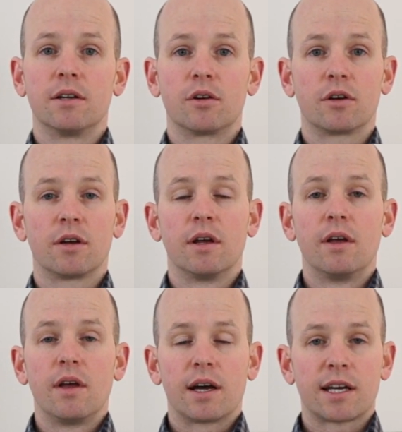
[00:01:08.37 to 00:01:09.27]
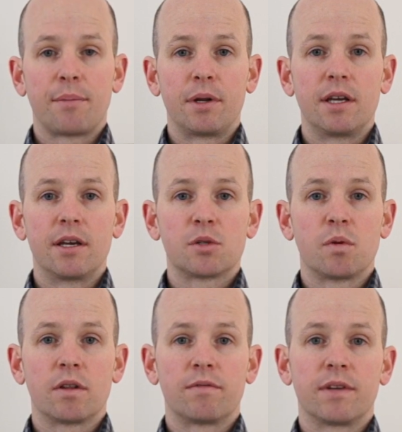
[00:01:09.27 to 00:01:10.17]
Look at a couple of years
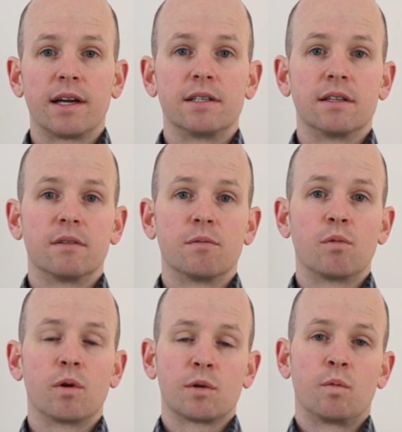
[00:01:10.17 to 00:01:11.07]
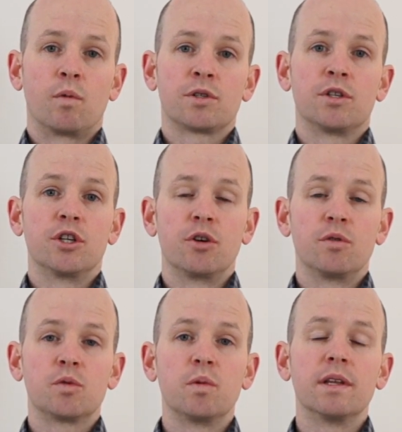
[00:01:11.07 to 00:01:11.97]
worth of data that wasn't
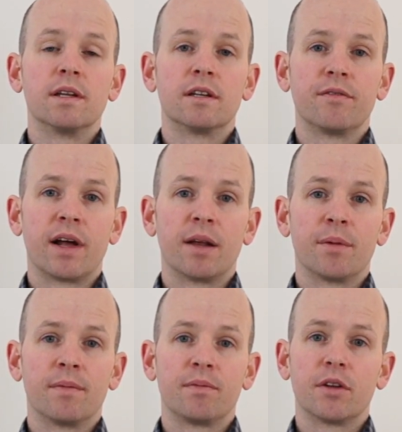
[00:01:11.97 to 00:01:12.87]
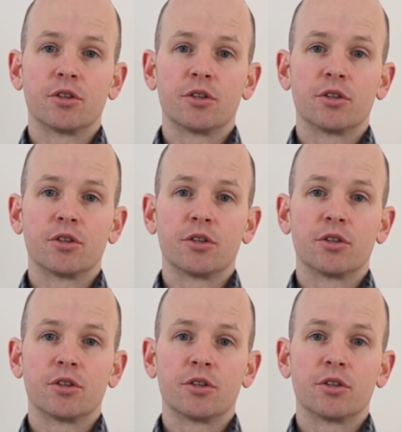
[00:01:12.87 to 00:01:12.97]
used within the development